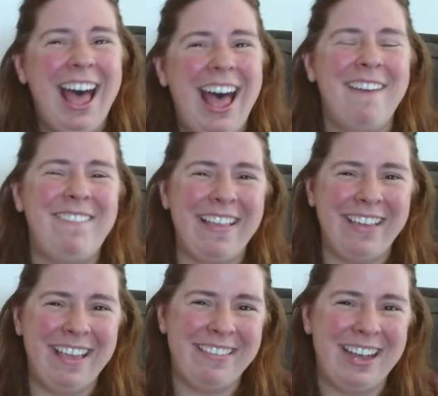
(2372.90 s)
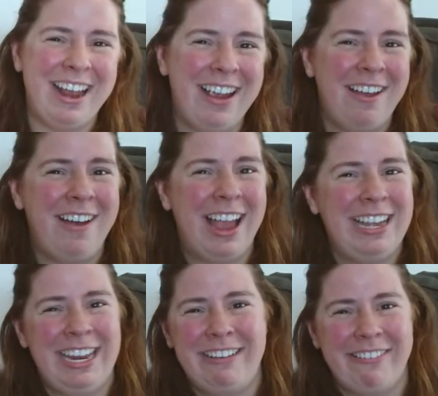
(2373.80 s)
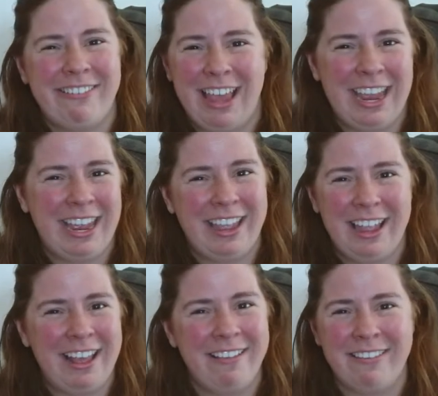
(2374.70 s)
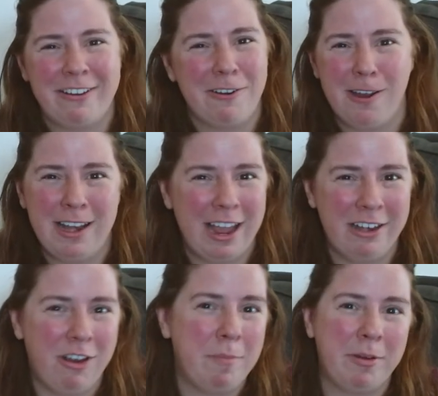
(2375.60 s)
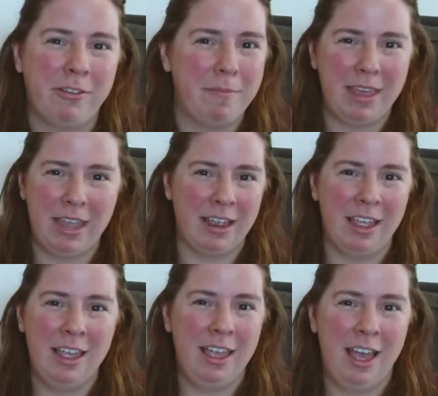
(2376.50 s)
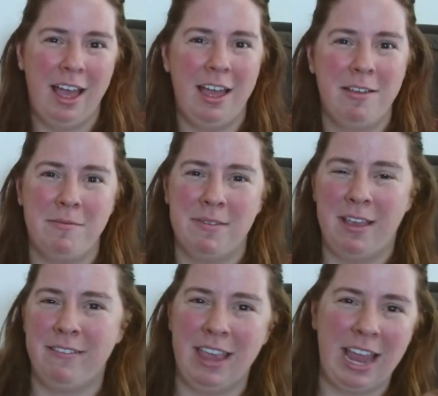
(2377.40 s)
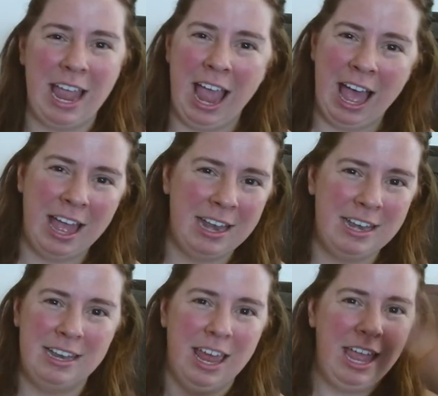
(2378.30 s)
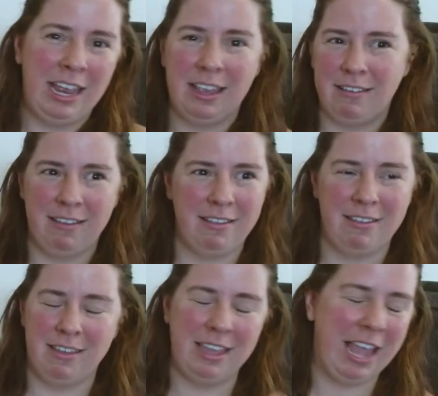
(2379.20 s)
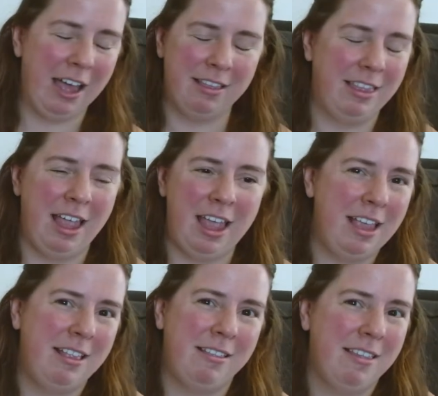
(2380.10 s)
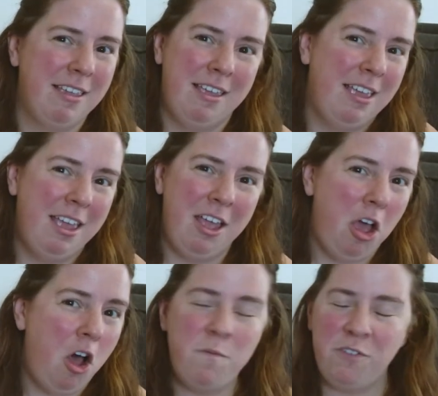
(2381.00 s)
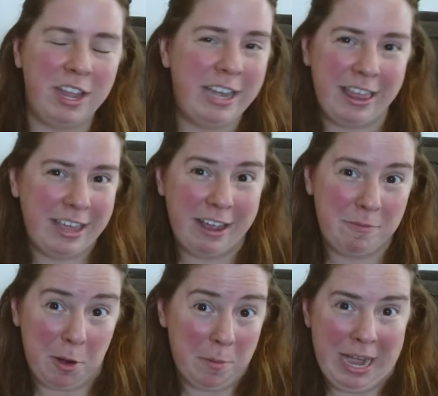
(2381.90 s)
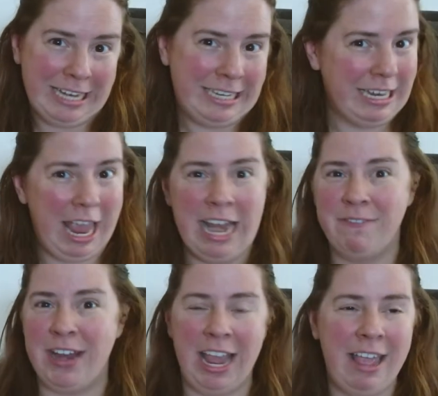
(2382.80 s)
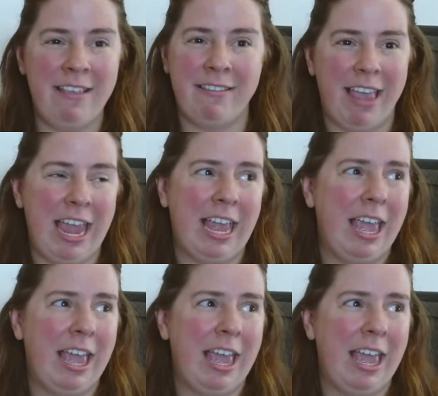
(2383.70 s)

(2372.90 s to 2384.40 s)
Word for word: uh, best case scenario, I need just like a steroid eye drop or something. Because, um, like, I had, like, yeah, hopefully nothing is permanent. And if it is, like,